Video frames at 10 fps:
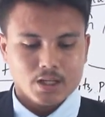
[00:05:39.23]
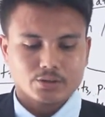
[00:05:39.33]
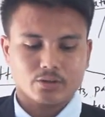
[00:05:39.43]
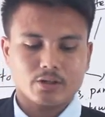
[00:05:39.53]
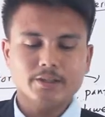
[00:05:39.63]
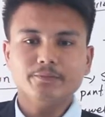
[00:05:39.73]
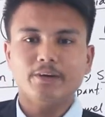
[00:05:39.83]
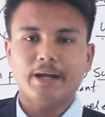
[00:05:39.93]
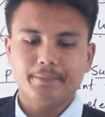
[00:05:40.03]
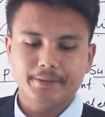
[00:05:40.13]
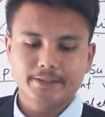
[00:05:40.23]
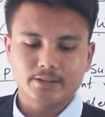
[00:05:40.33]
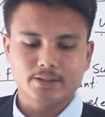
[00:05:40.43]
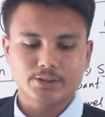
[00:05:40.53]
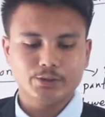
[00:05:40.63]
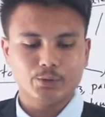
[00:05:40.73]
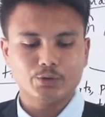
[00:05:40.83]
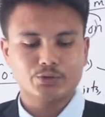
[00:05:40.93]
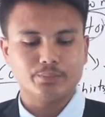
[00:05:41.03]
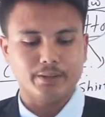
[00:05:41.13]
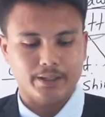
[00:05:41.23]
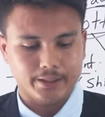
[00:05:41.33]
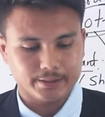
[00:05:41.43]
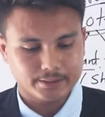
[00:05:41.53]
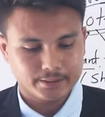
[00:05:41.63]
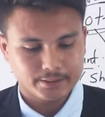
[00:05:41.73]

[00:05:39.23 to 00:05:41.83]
so cotton fiber is also used to make